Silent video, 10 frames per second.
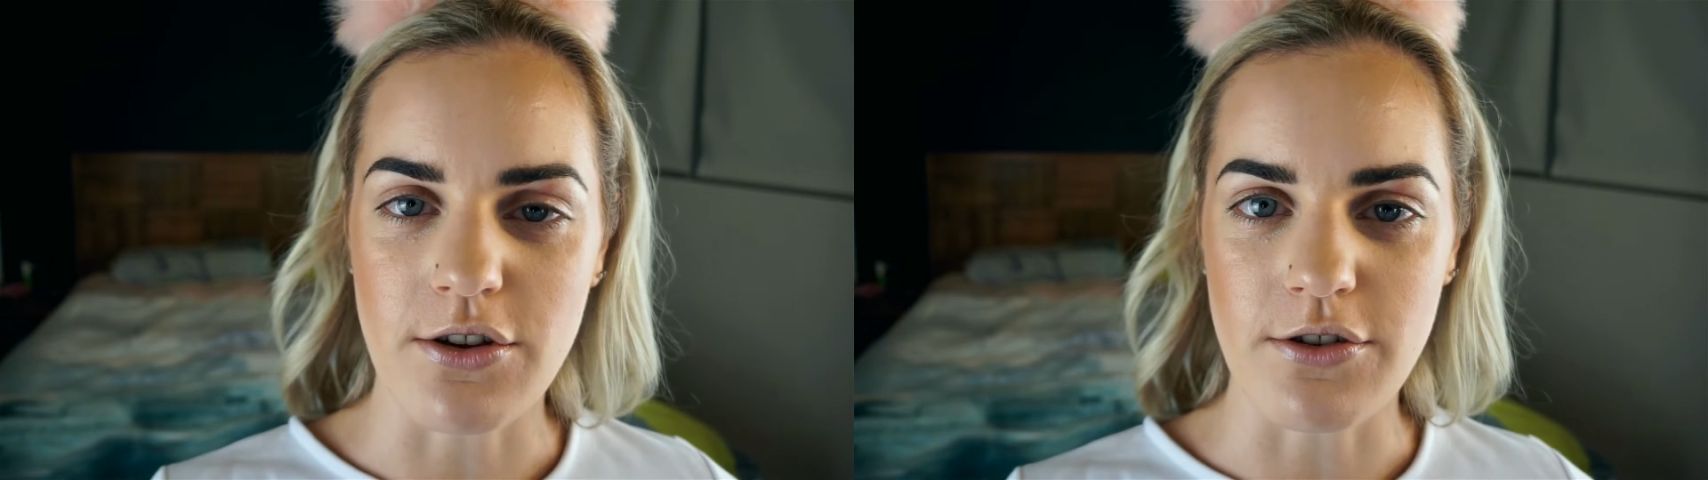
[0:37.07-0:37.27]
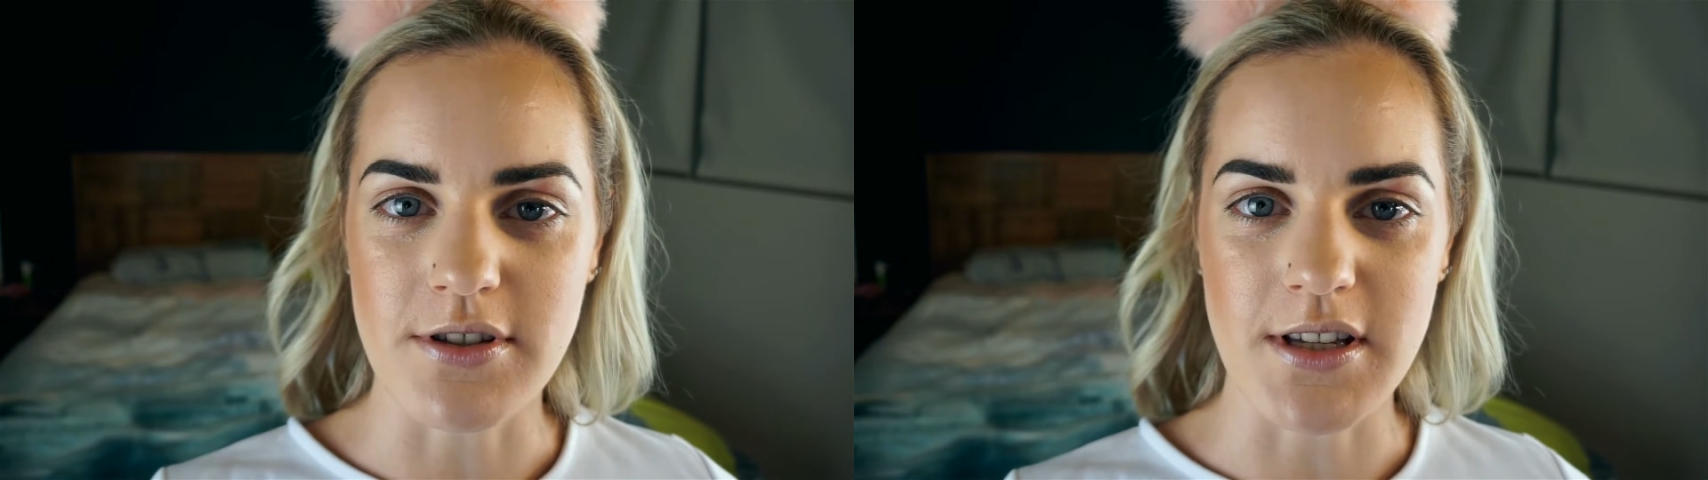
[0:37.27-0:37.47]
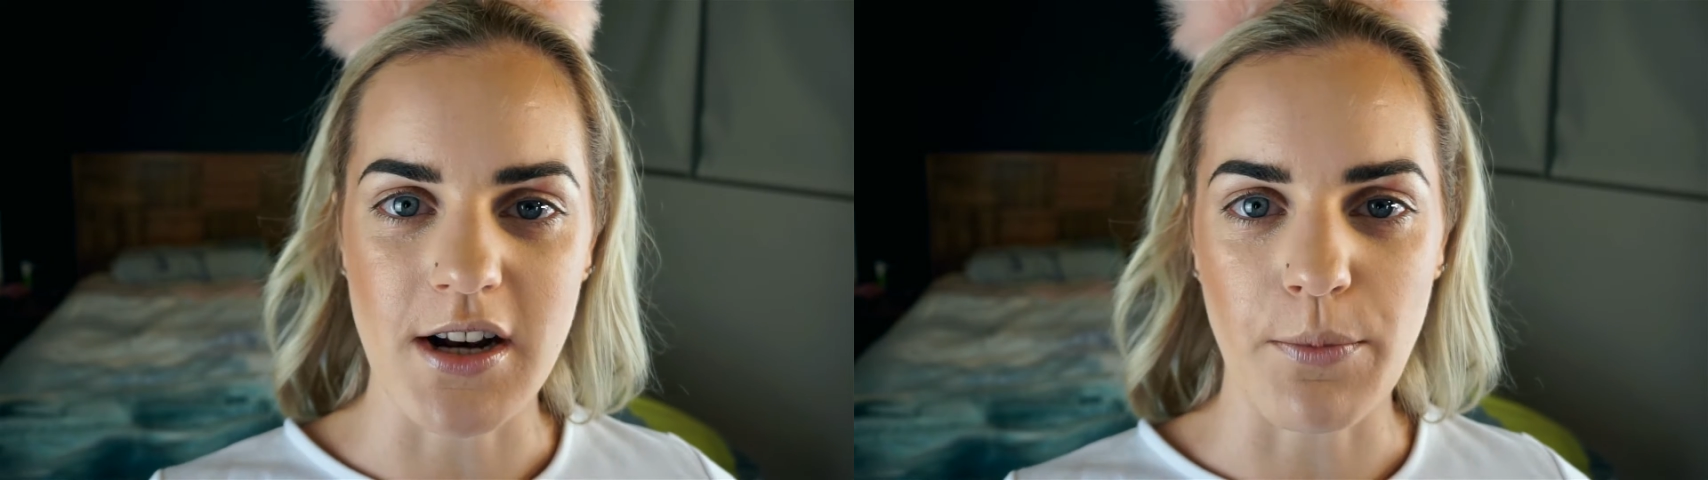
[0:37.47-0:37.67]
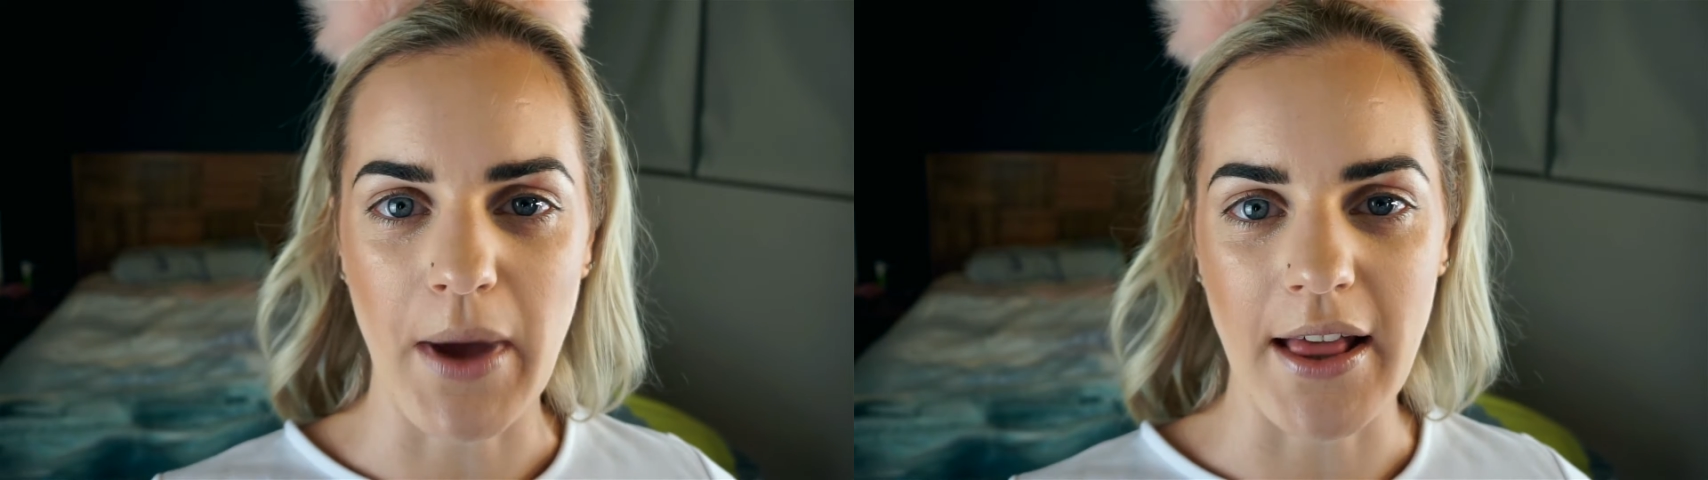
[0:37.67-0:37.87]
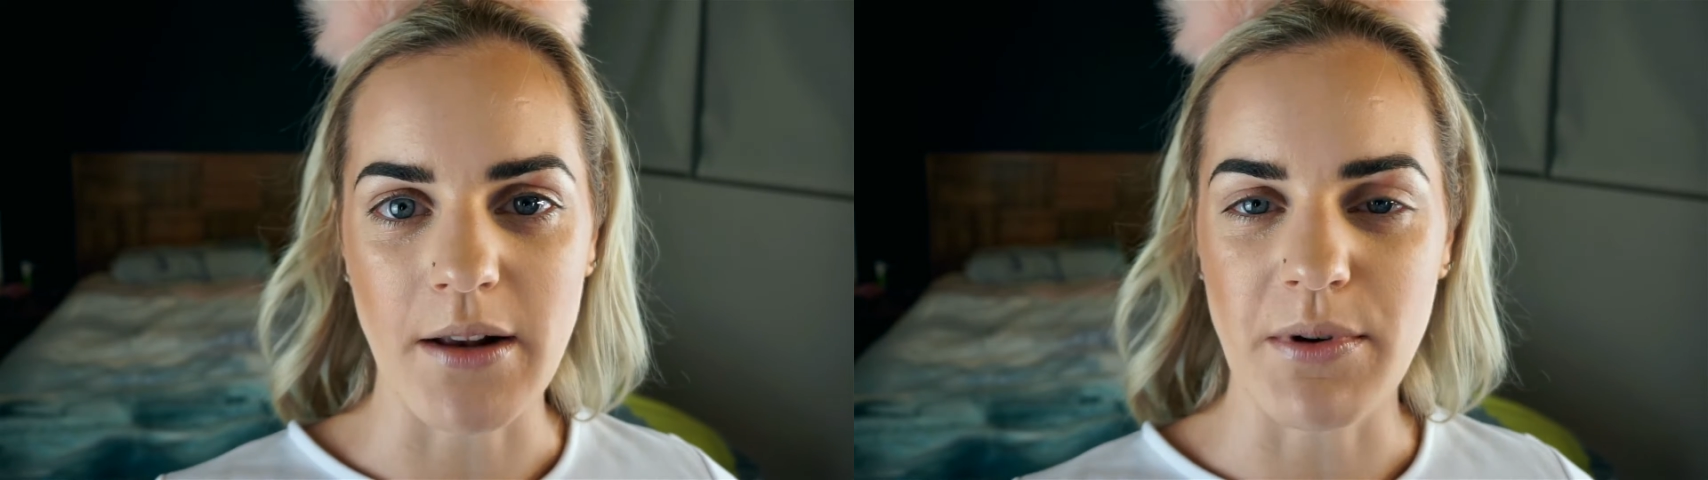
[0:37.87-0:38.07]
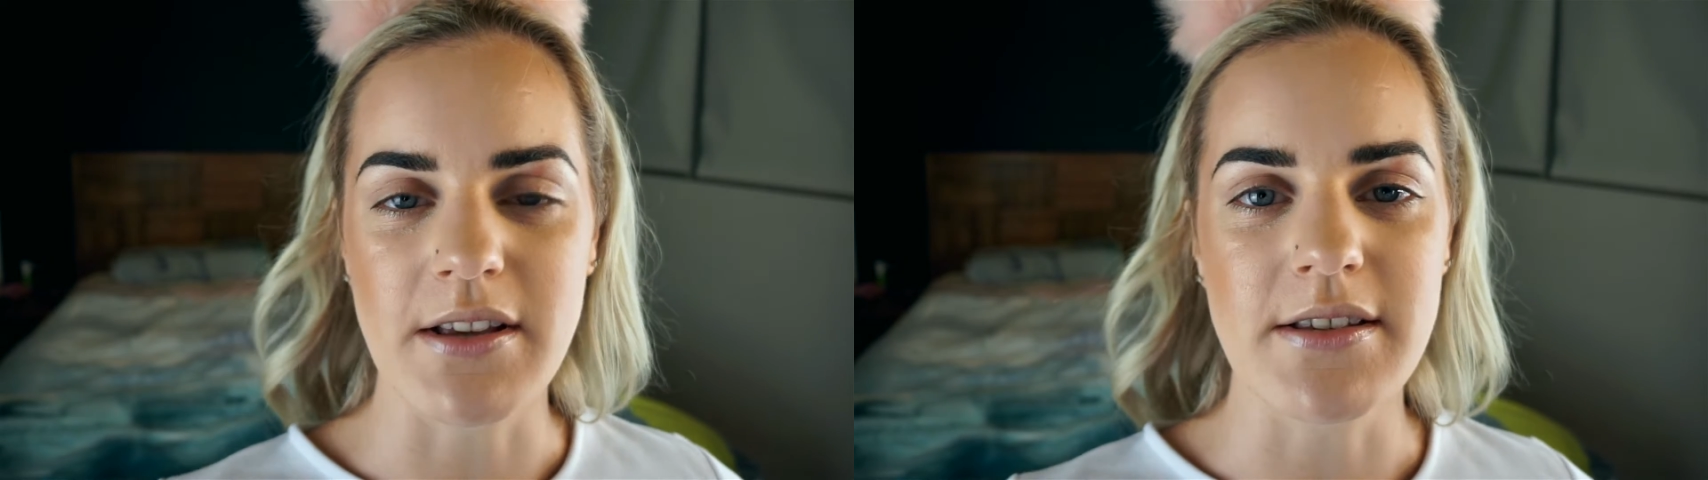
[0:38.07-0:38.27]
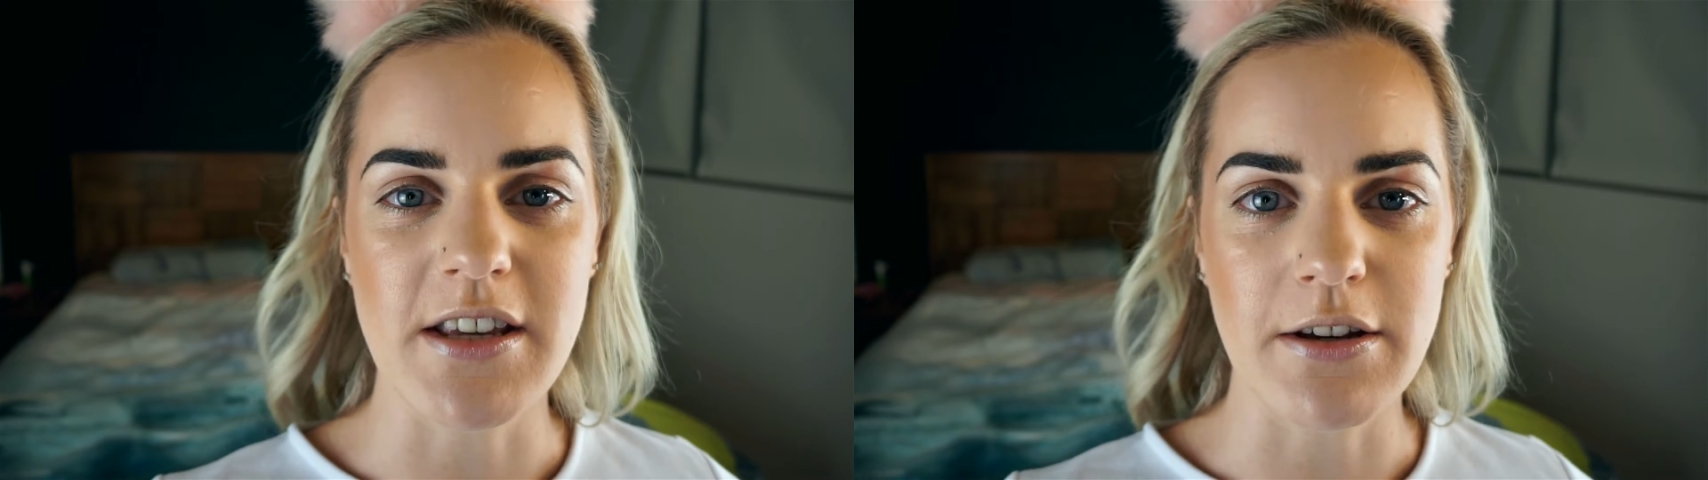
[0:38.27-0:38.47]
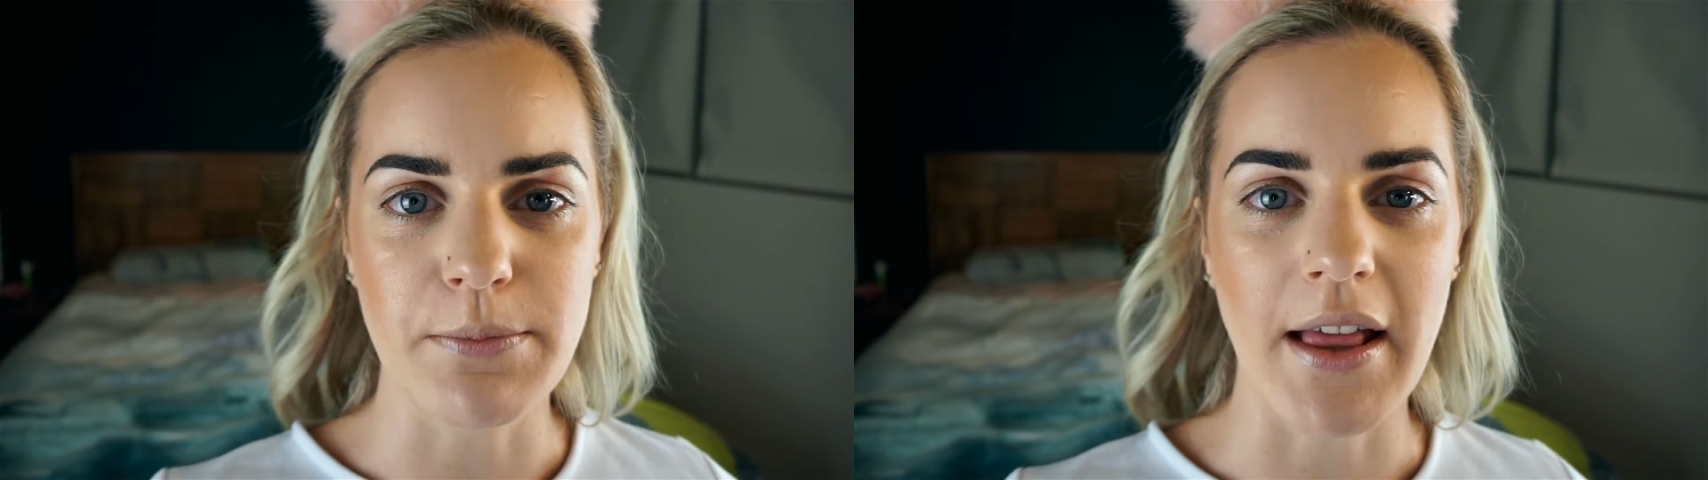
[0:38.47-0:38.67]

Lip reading: use in her palette because her